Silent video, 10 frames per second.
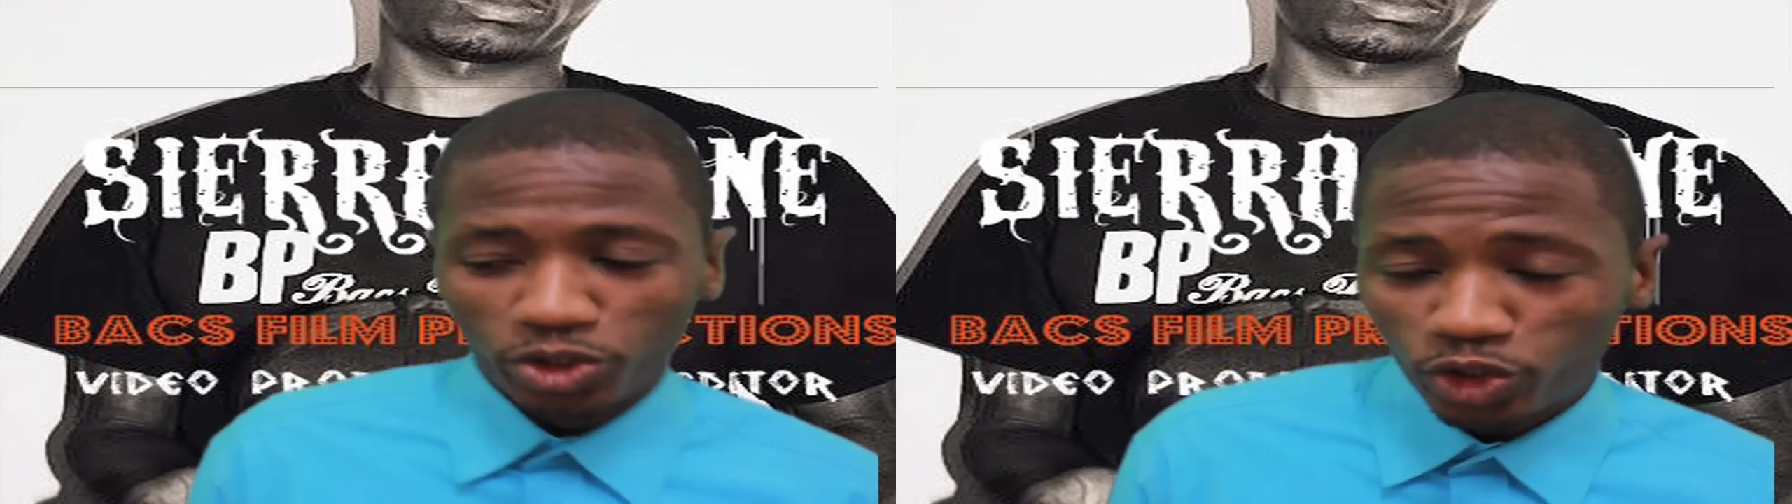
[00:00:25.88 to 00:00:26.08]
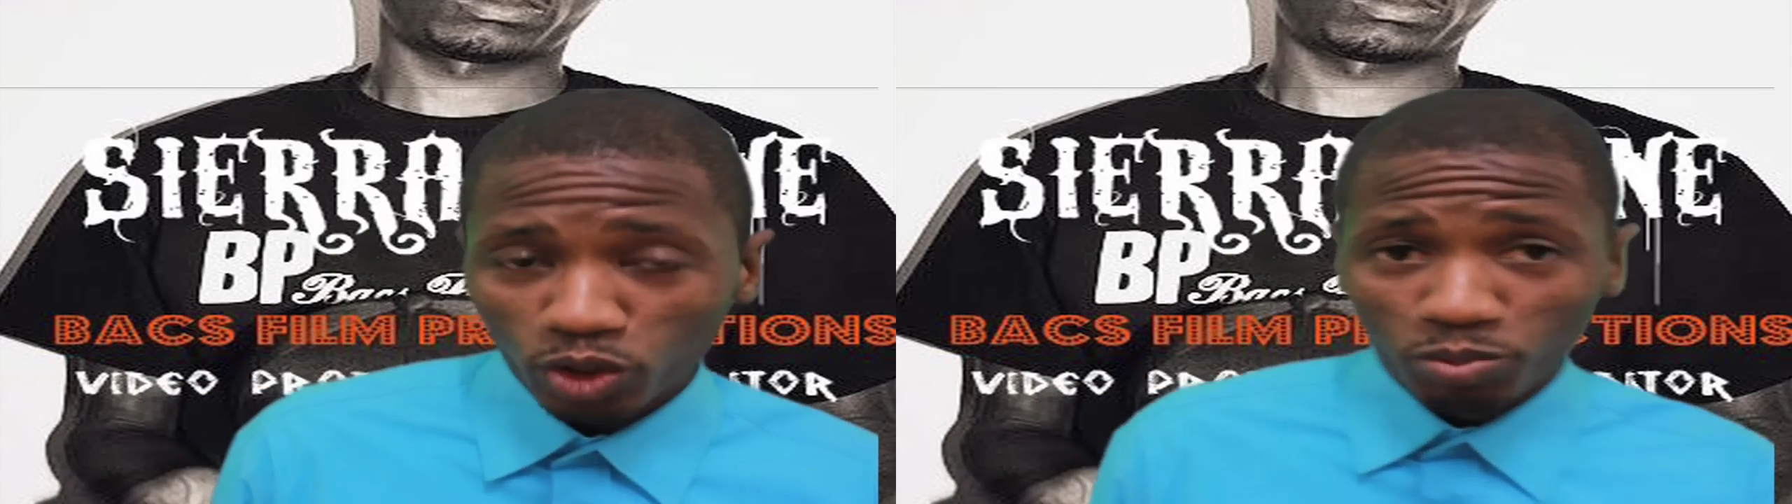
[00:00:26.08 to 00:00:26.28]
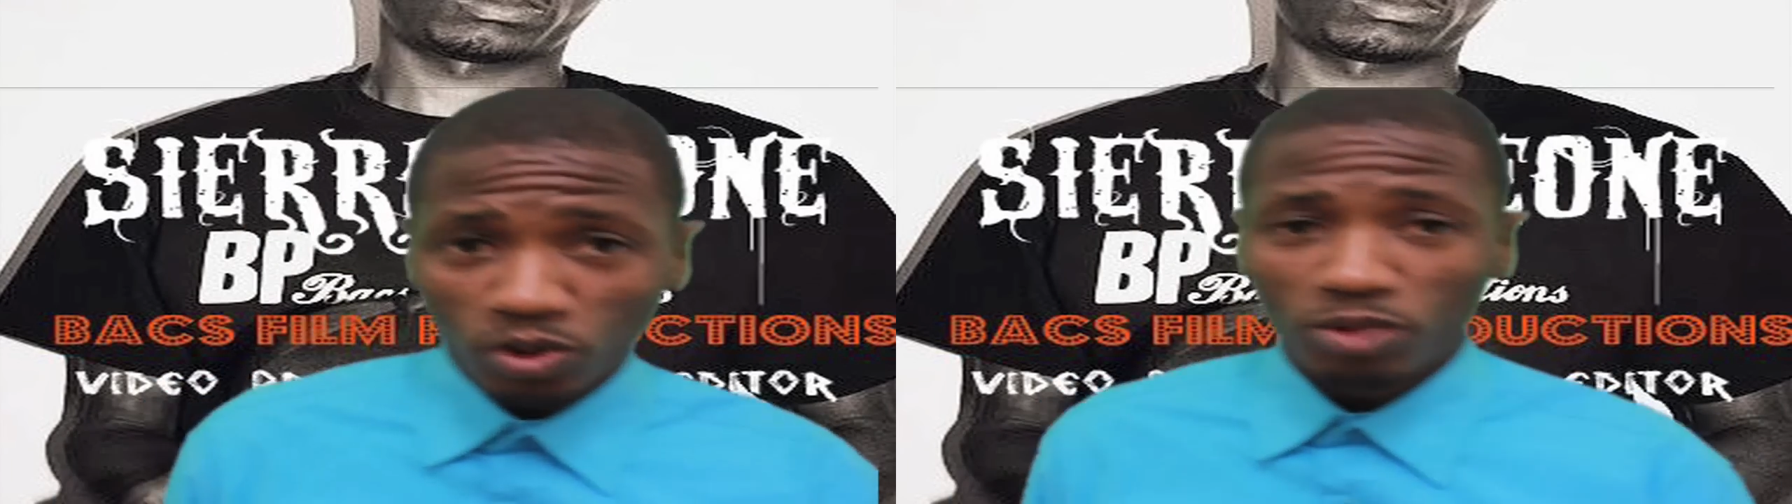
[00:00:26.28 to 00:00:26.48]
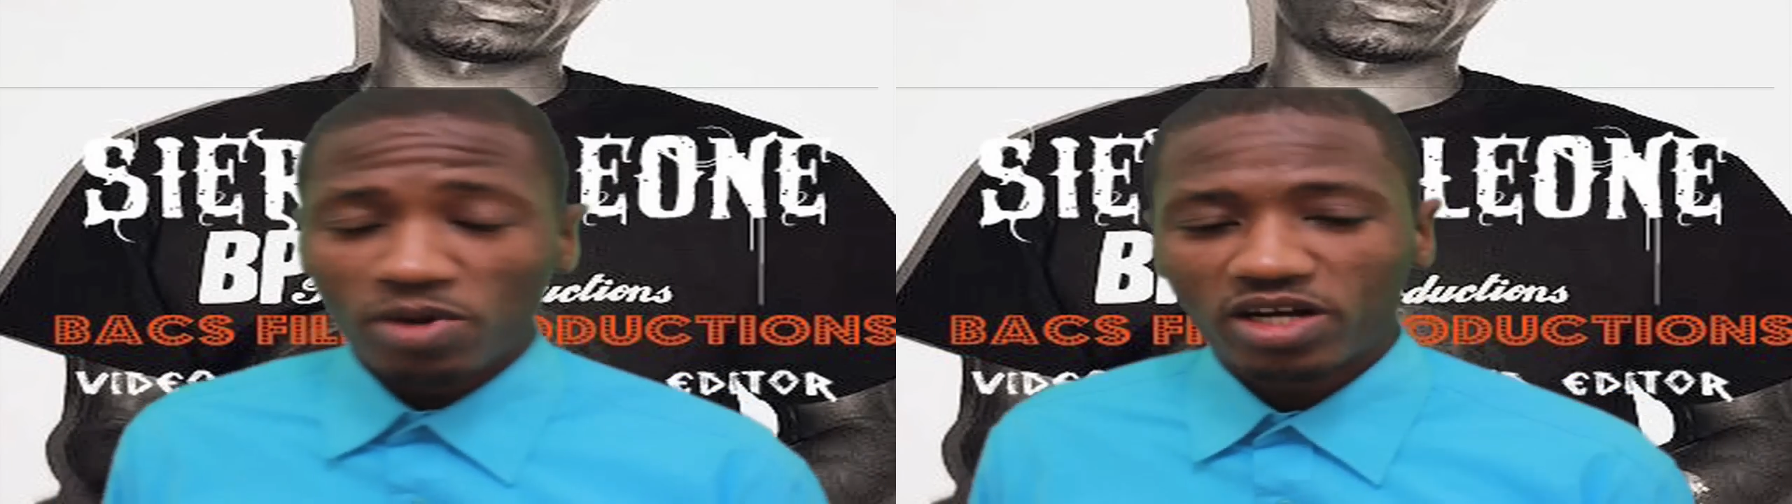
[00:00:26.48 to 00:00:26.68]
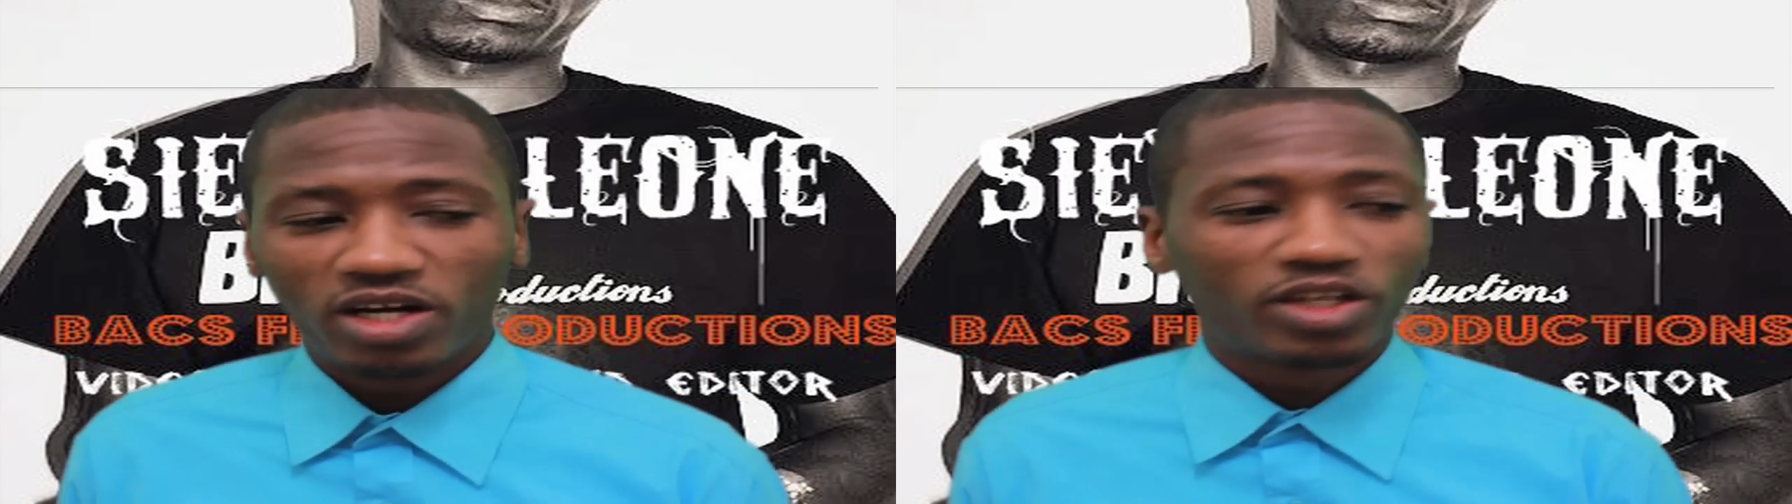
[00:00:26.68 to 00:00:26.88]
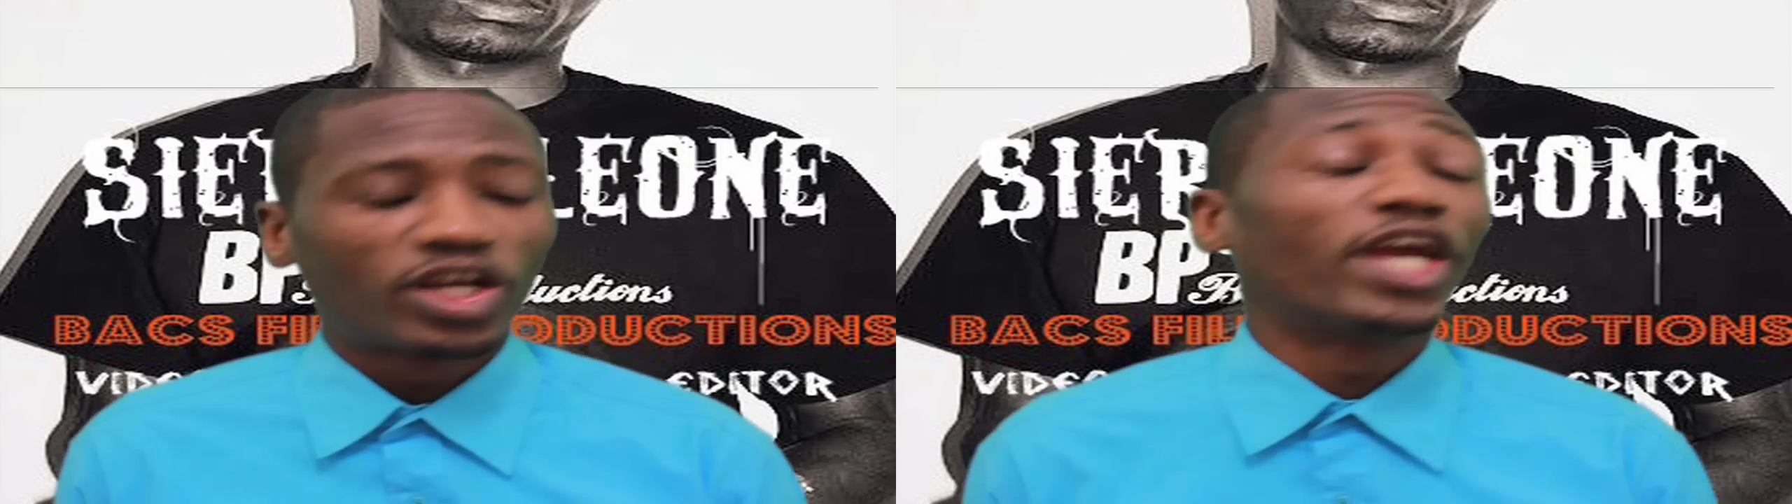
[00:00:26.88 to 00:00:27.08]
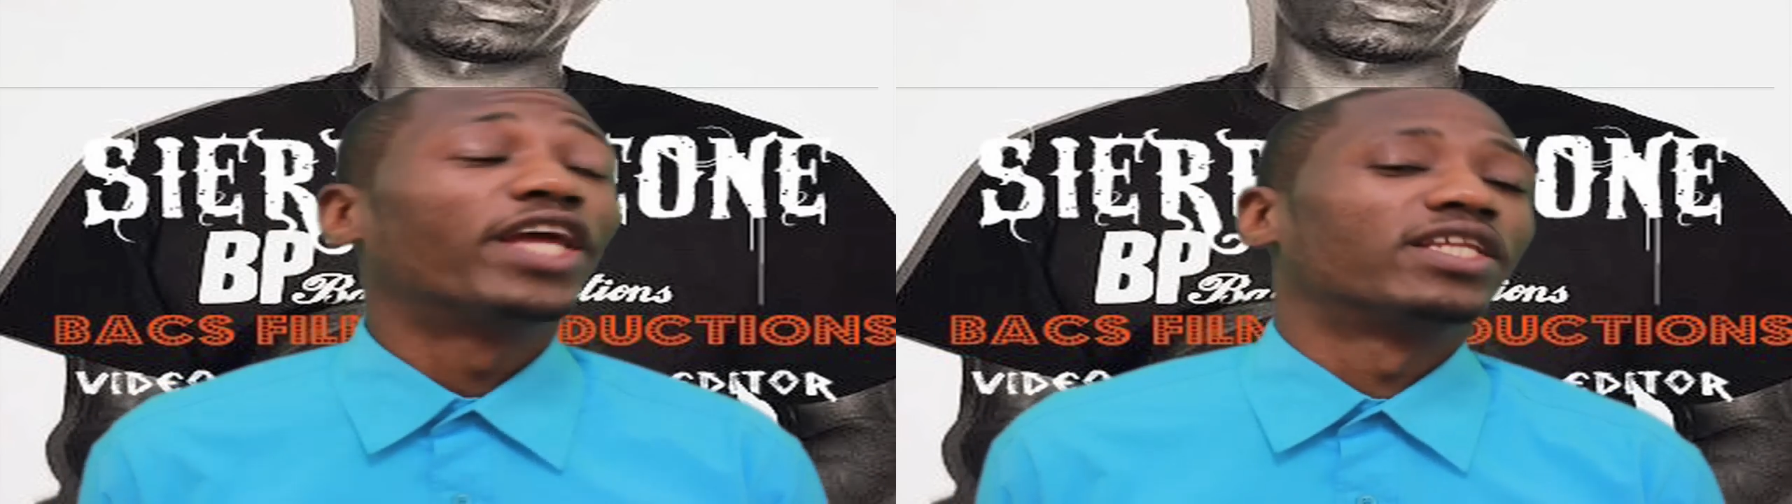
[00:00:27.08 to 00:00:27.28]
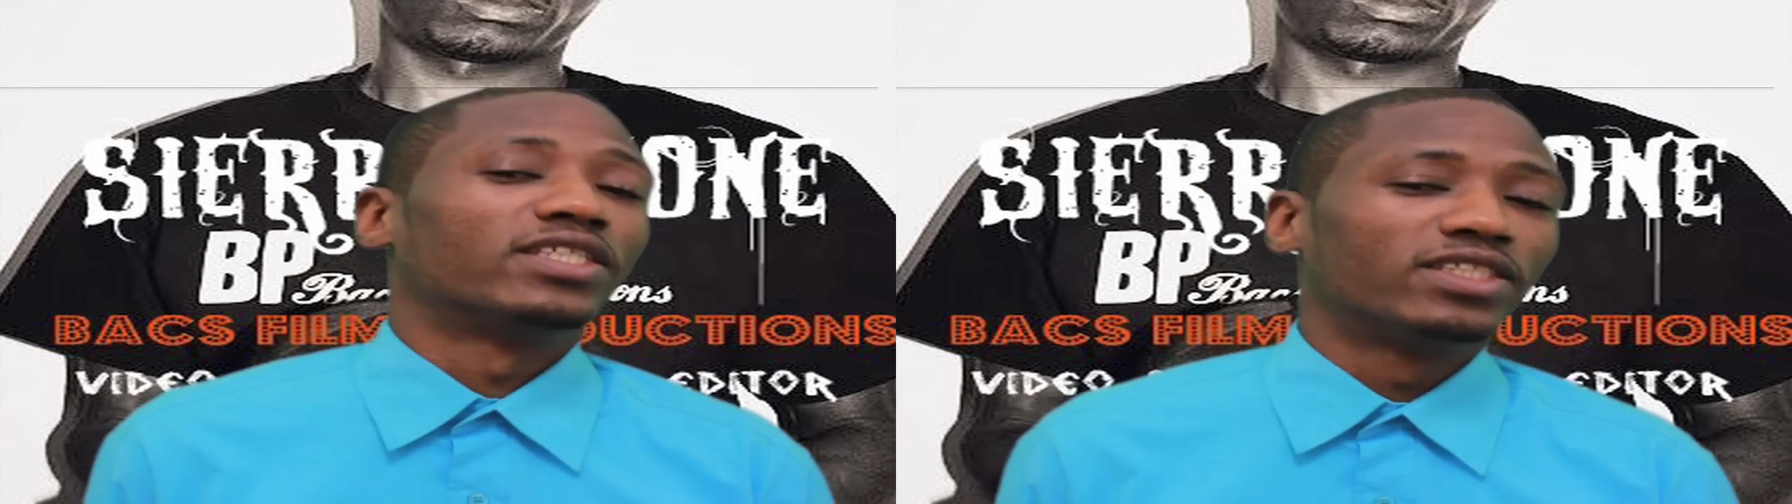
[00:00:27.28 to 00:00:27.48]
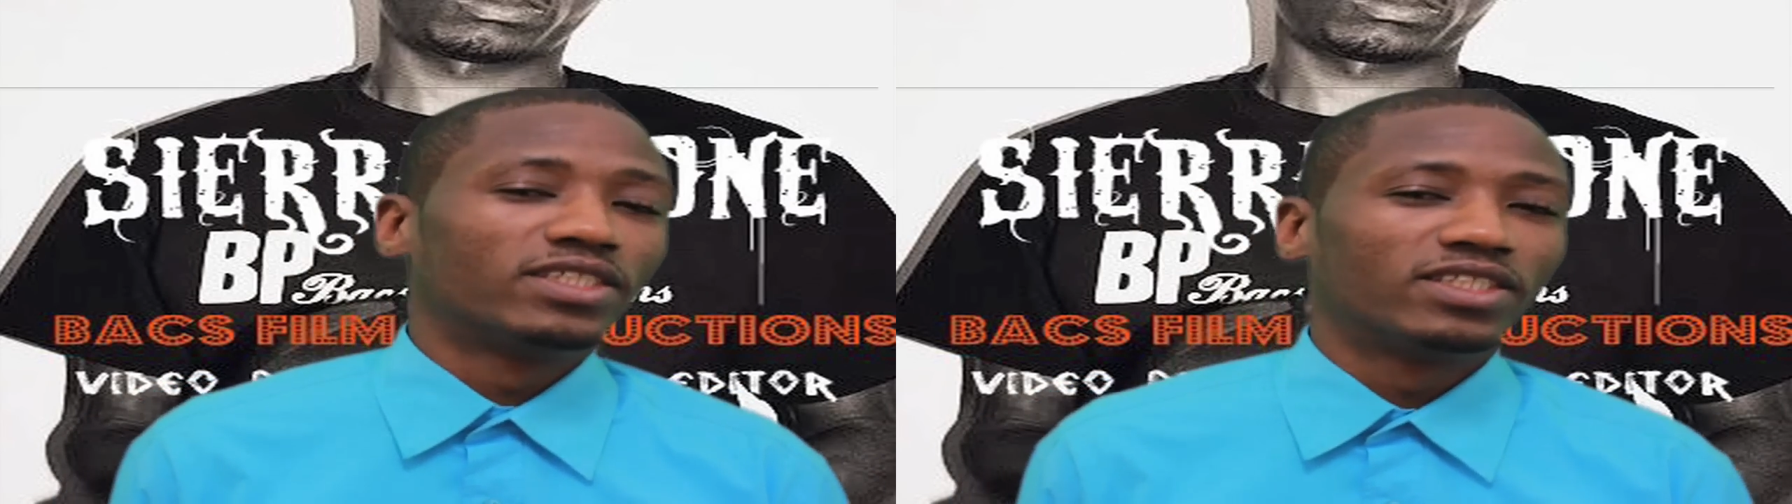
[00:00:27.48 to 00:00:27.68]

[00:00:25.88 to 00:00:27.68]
Your boy Bakarr King.